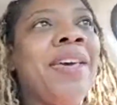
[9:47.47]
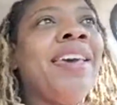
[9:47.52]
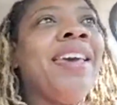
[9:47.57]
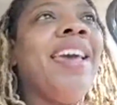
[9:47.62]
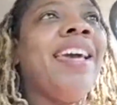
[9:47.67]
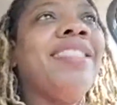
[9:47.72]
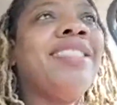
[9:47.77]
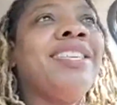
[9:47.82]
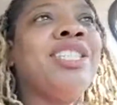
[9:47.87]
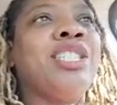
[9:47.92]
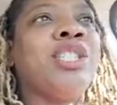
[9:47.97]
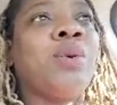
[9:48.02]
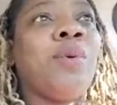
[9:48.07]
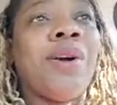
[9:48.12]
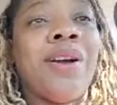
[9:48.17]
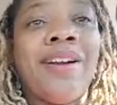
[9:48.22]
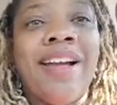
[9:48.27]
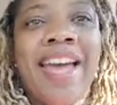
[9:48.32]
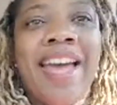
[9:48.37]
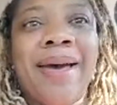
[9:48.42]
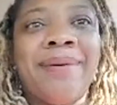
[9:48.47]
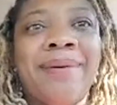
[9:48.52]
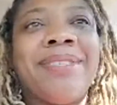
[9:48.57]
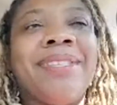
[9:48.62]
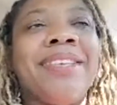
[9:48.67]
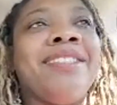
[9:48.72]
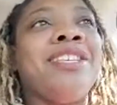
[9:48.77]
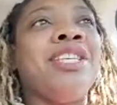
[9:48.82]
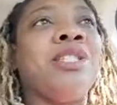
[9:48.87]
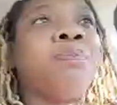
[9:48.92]
and these Square apps
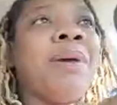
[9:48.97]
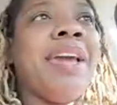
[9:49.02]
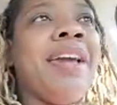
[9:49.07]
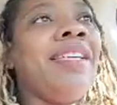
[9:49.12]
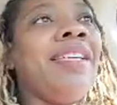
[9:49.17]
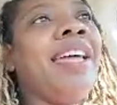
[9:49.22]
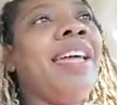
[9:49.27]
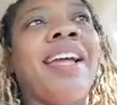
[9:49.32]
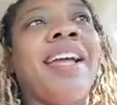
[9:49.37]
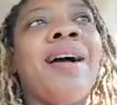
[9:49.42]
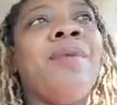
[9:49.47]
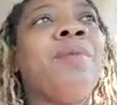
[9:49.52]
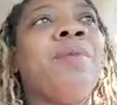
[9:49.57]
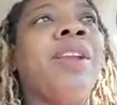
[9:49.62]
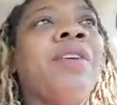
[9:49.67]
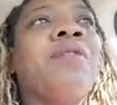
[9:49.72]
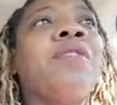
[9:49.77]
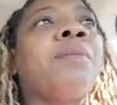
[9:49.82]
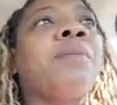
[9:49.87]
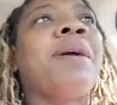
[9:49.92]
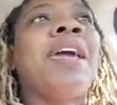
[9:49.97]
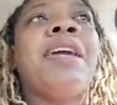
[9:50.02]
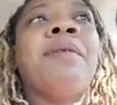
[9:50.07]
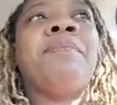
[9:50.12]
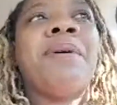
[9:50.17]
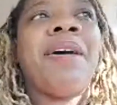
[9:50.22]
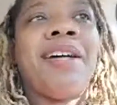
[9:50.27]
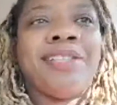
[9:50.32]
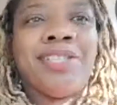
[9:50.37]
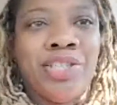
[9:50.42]
and these like, I'm waiting for
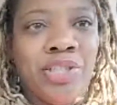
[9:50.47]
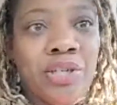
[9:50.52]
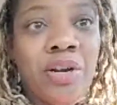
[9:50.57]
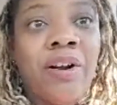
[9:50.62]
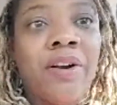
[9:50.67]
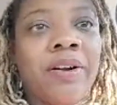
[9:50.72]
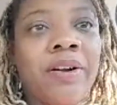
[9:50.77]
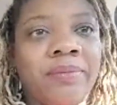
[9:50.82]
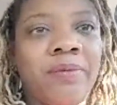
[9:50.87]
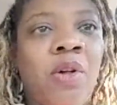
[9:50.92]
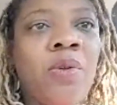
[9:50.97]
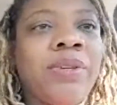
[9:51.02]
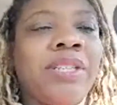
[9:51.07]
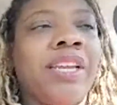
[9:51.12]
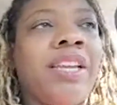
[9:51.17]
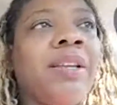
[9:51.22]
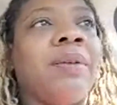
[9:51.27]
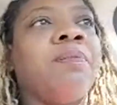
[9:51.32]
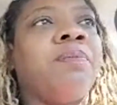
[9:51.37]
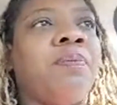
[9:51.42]
PayPal to start holding